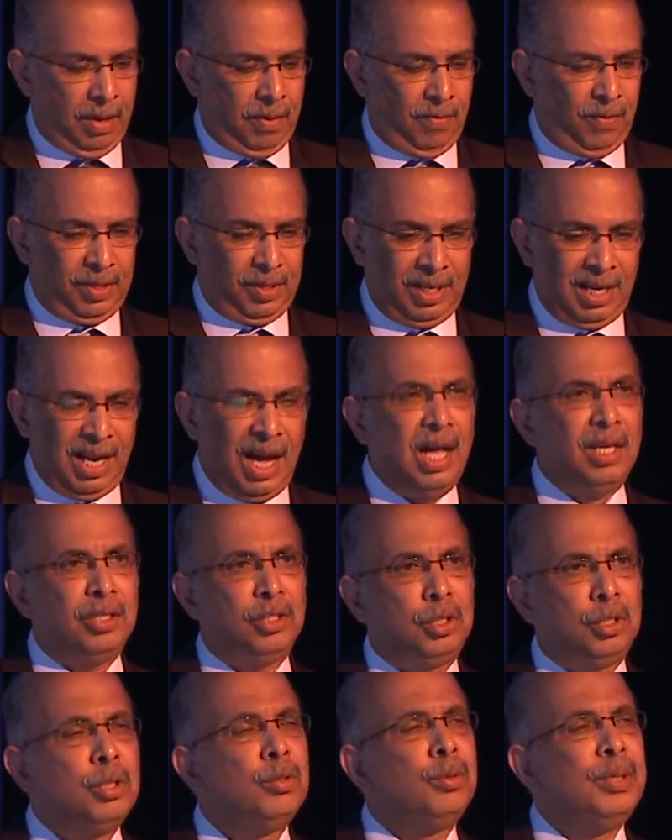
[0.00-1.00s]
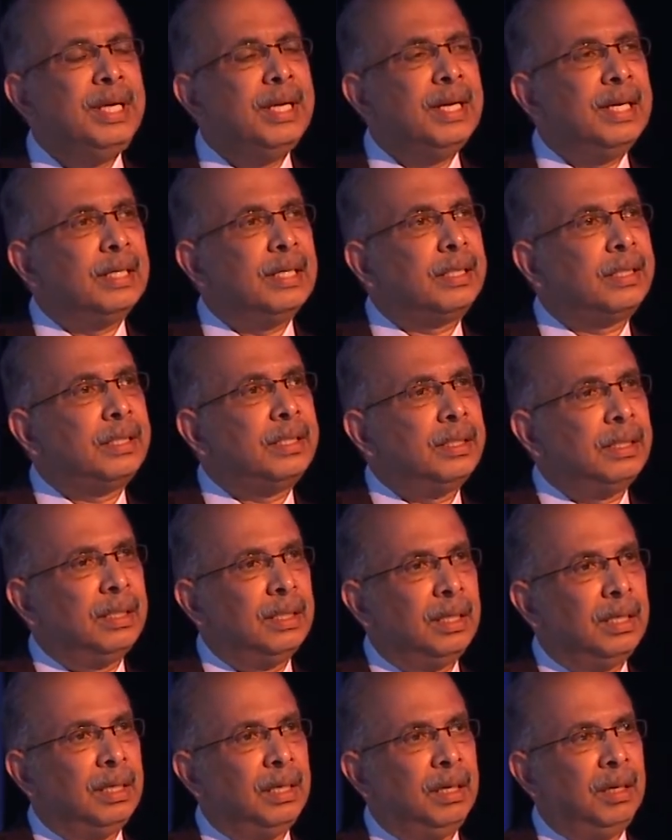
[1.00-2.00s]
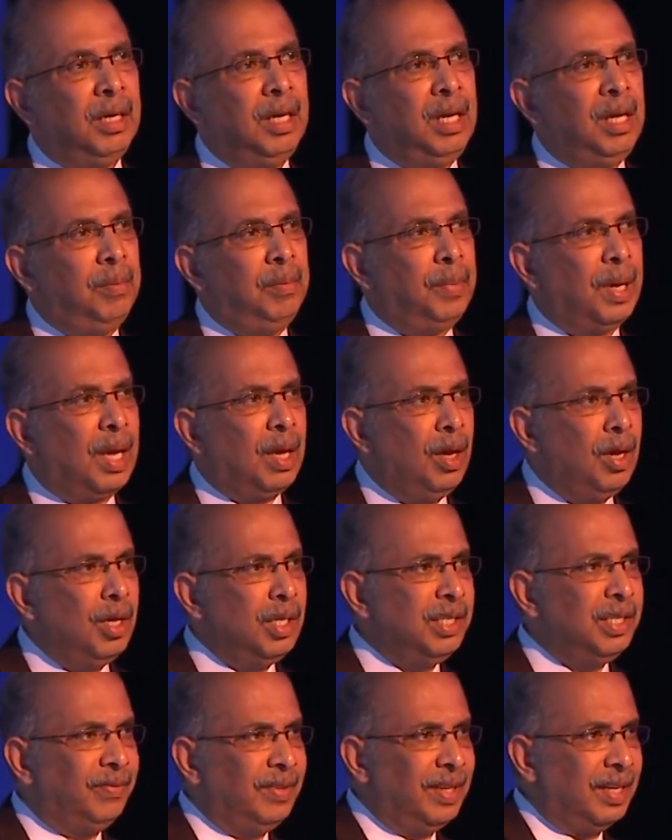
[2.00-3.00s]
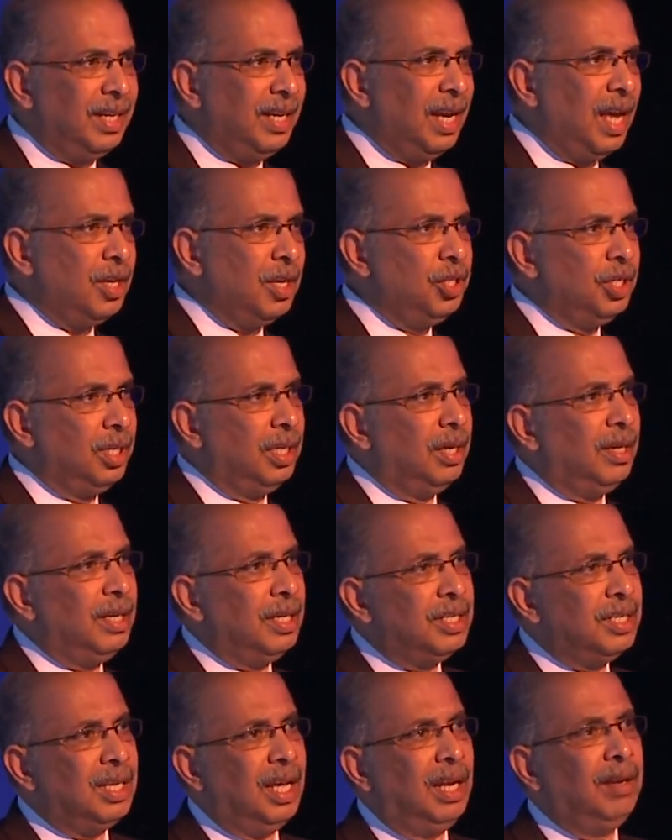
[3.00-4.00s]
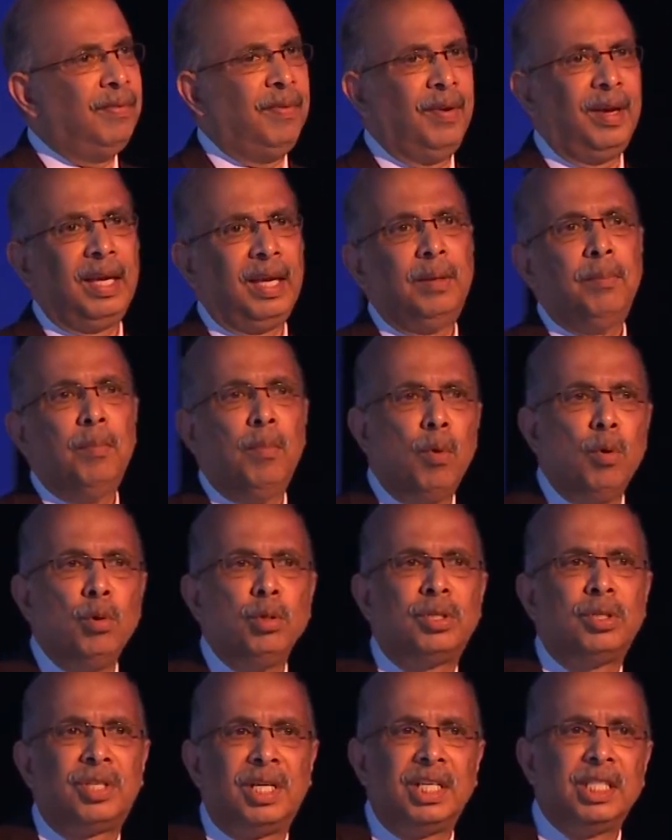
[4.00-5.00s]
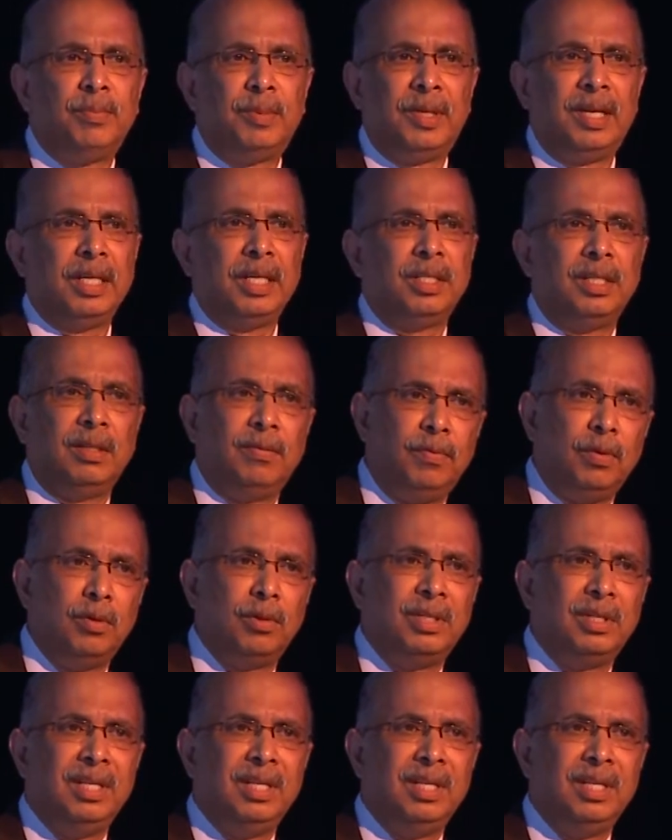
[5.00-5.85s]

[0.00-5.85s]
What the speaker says: For the last 2 years, because of the reduction in sulfur in most transportation fuels,